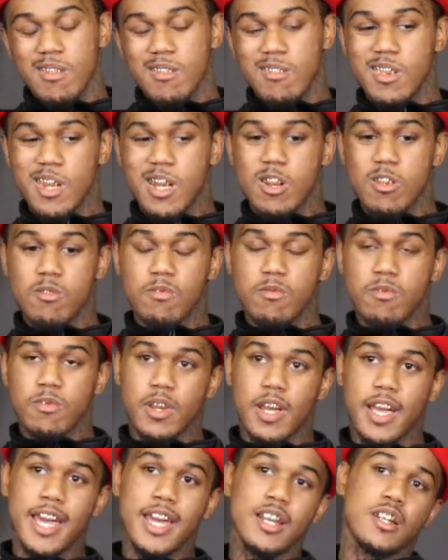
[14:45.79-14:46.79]
You know,
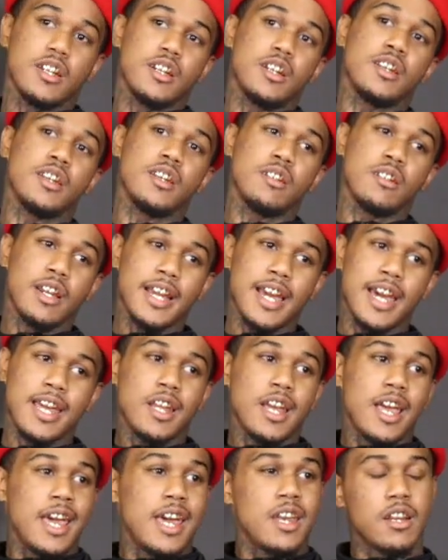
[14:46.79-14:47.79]
I had
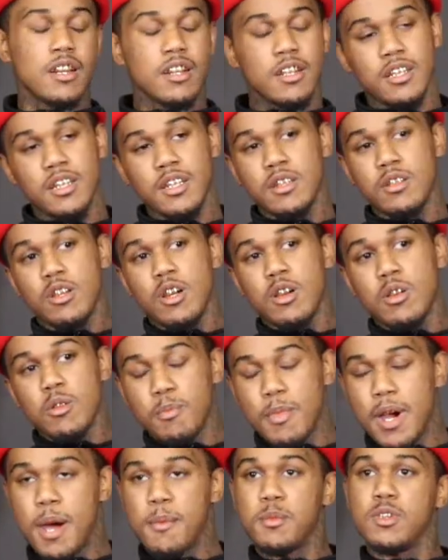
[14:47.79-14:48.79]
a good, you know,
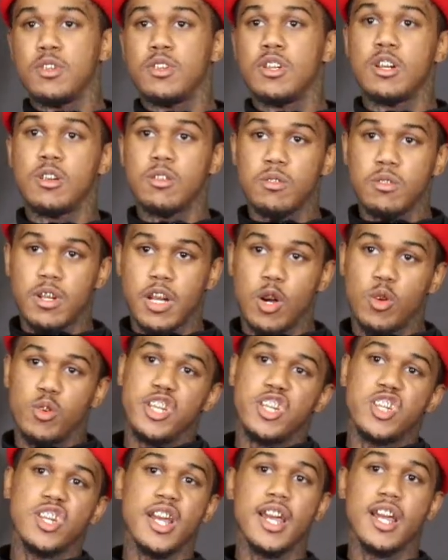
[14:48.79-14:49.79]
mama, you know,
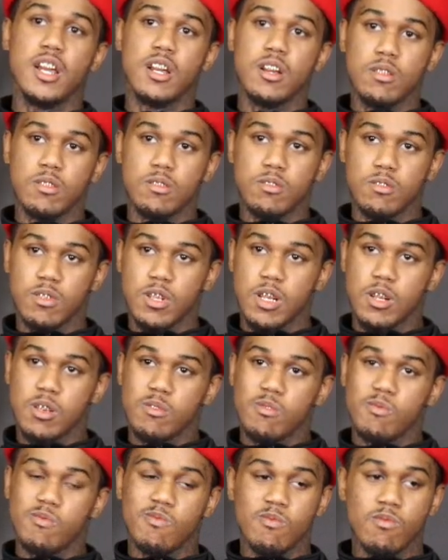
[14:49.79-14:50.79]
only child, you
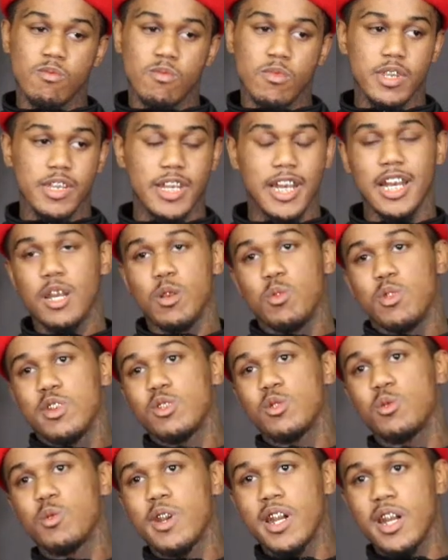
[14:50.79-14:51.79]
know, daddy
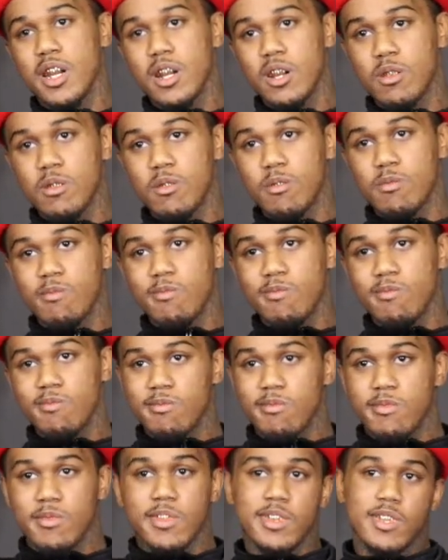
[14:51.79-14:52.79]
wasn't around,
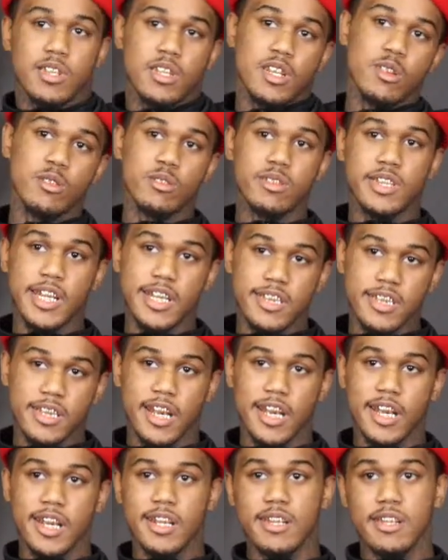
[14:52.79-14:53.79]
you know, Session
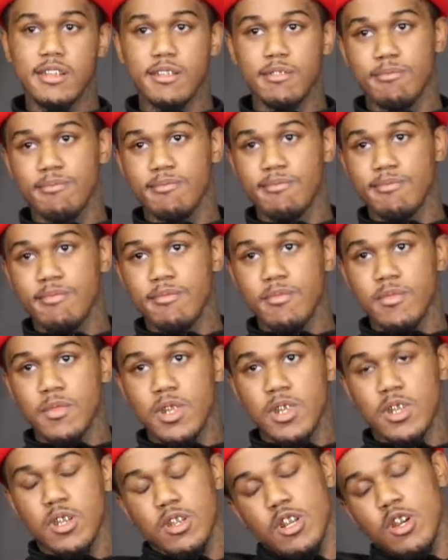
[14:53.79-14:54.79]
8, you
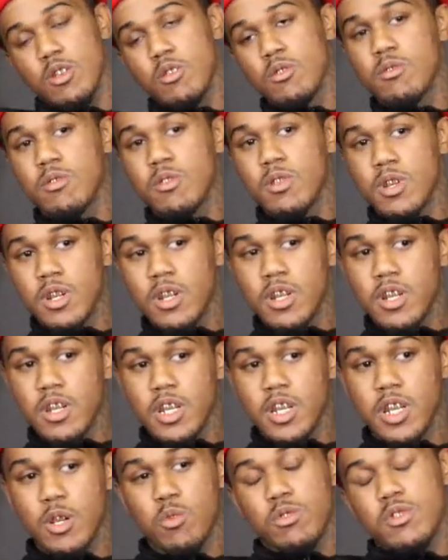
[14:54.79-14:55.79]
know,
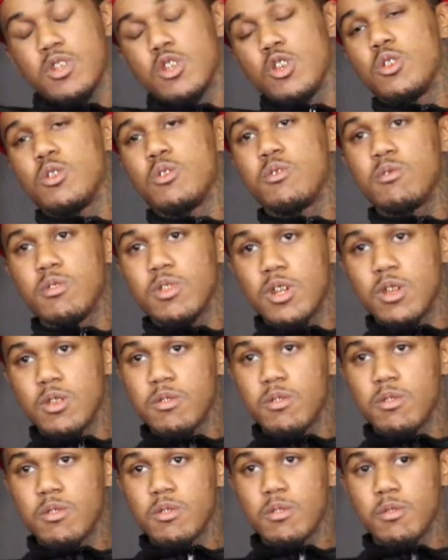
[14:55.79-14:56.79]
it was cool, you
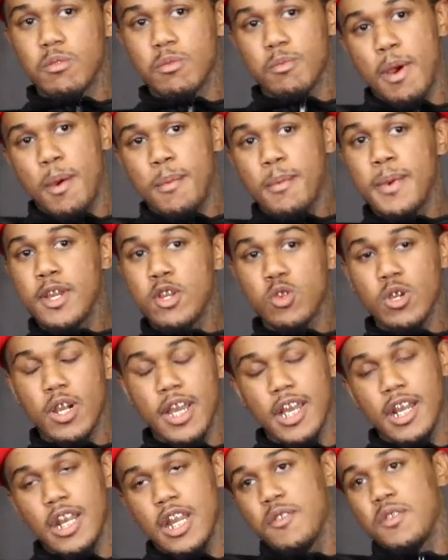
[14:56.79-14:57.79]
know, Mama made sure I
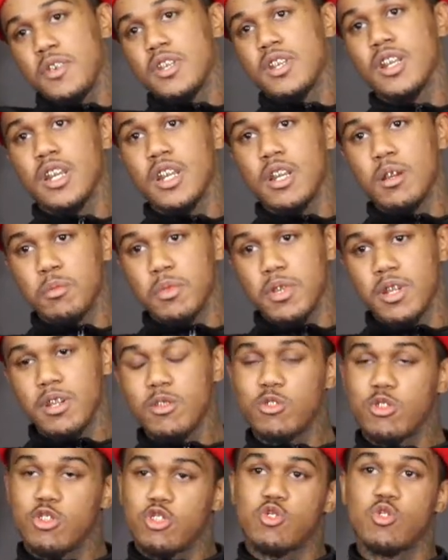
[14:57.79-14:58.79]
had everything, but it
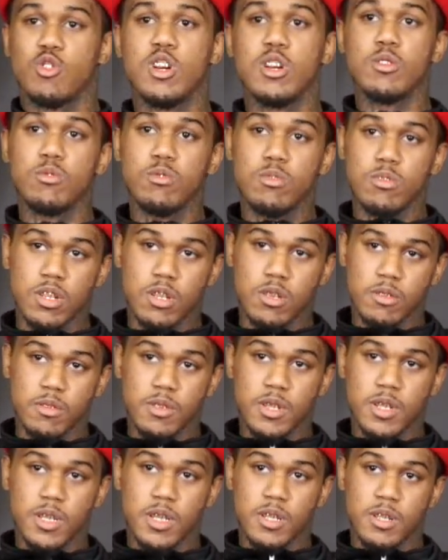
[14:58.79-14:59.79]
was a struggle, you know.
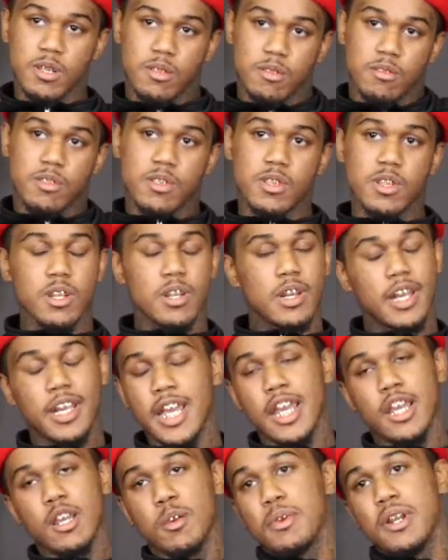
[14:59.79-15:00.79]
I
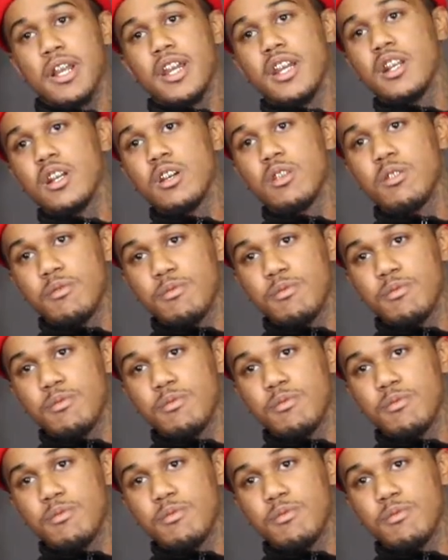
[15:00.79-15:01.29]
can't complain, though.